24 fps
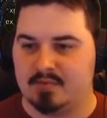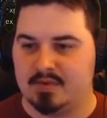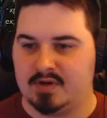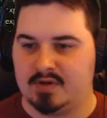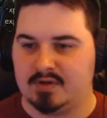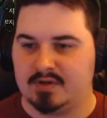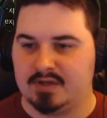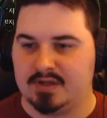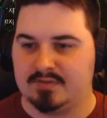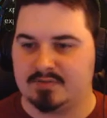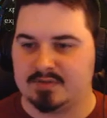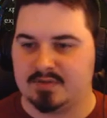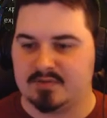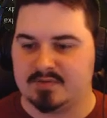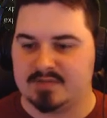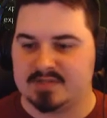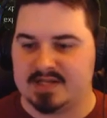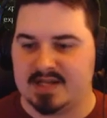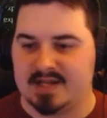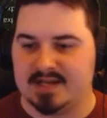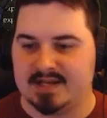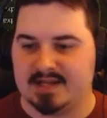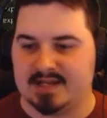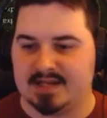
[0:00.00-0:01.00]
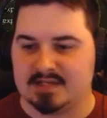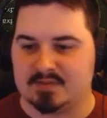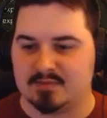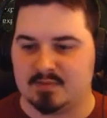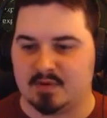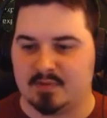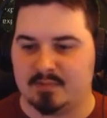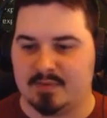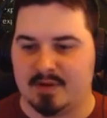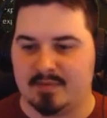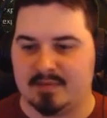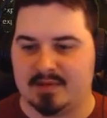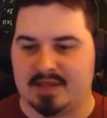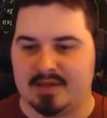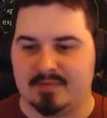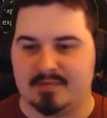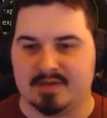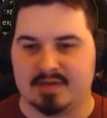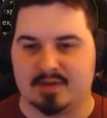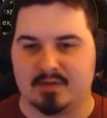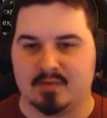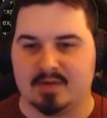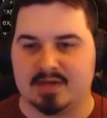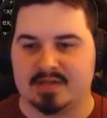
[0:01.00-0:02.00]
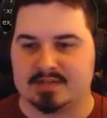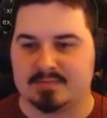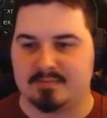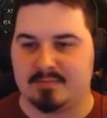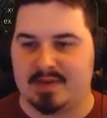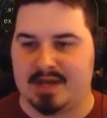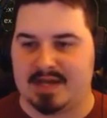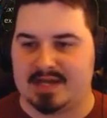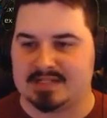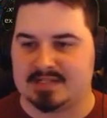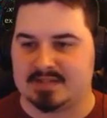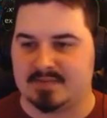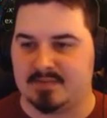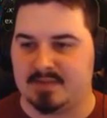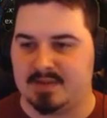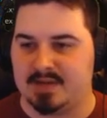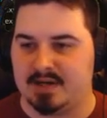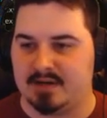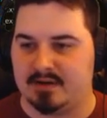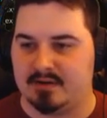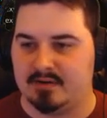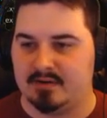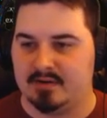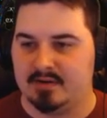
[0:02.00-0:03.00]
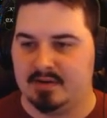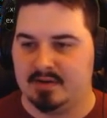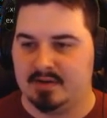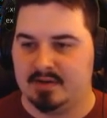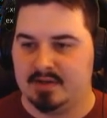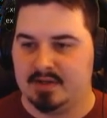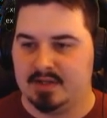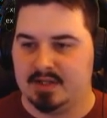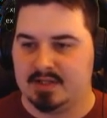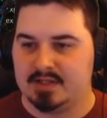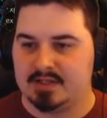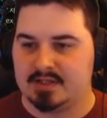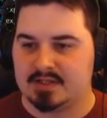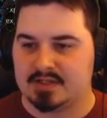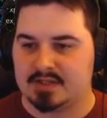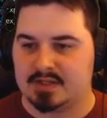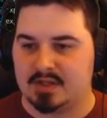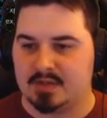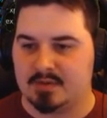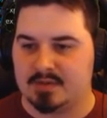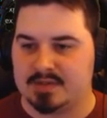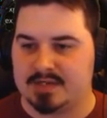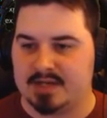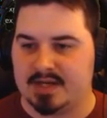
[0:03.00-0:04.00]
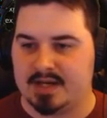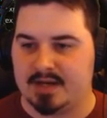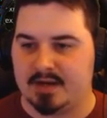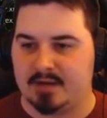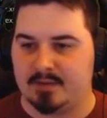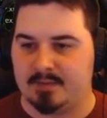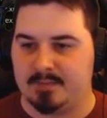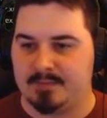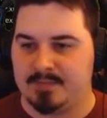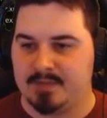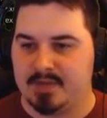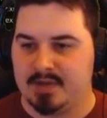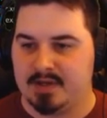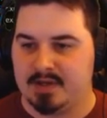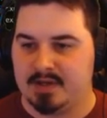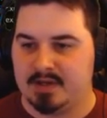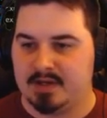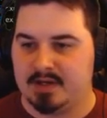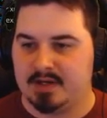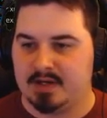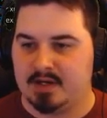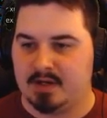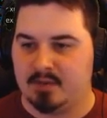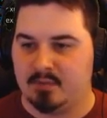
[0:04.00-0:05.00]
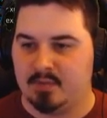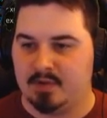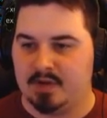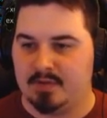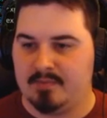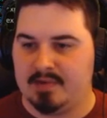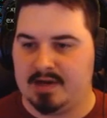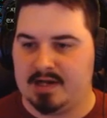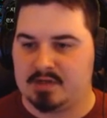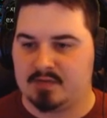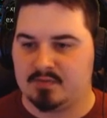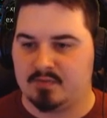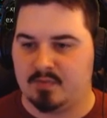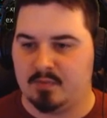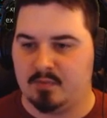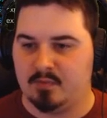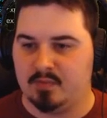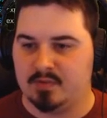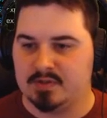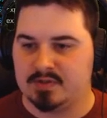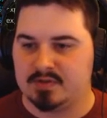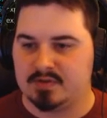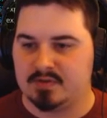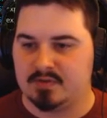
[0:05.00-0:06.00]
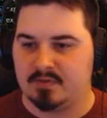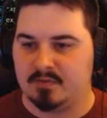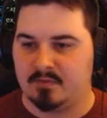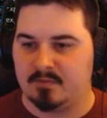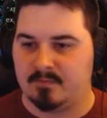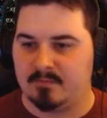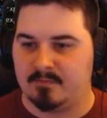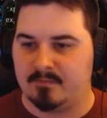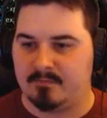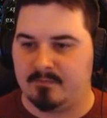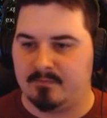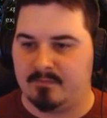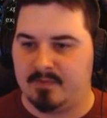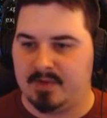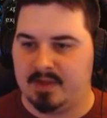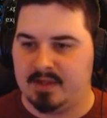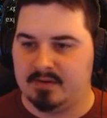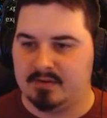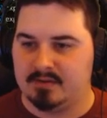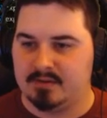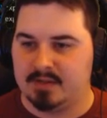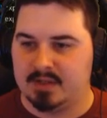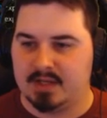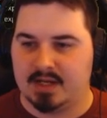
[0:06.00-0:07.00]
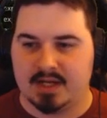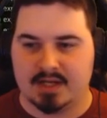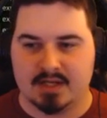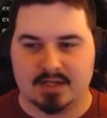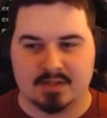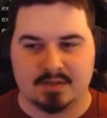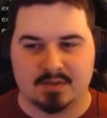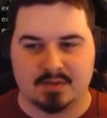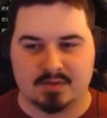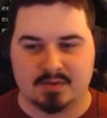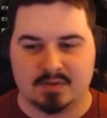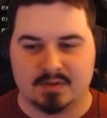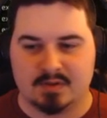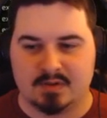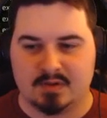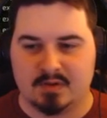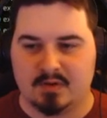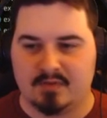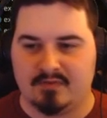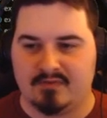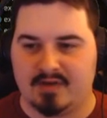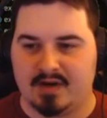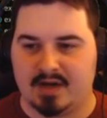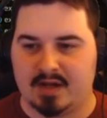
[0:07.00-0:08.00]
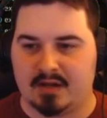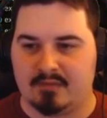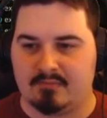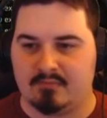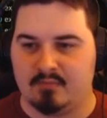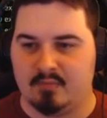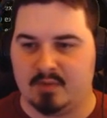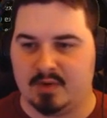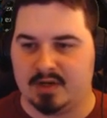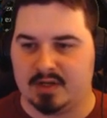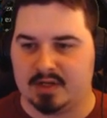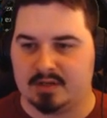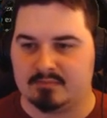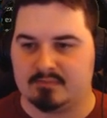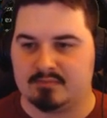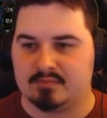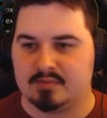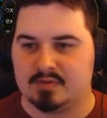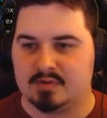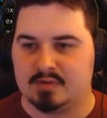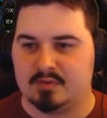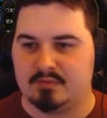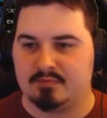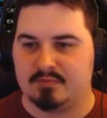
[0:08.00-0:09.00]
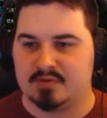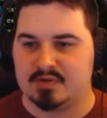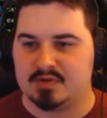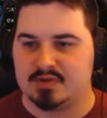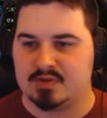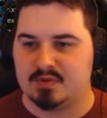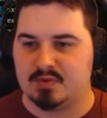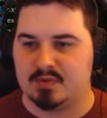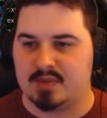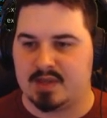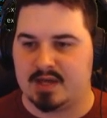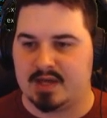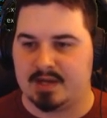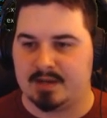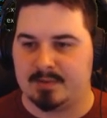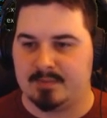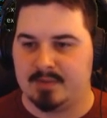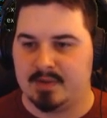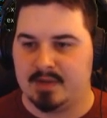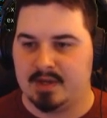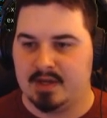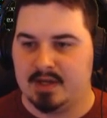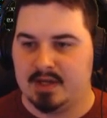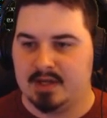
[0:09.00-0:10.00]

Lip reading: Well, Cliffs on Sand, I guess we could probably keep the quest passive there. Just close that out. Win a match from Winterfield? I don't know if I want to pursue that.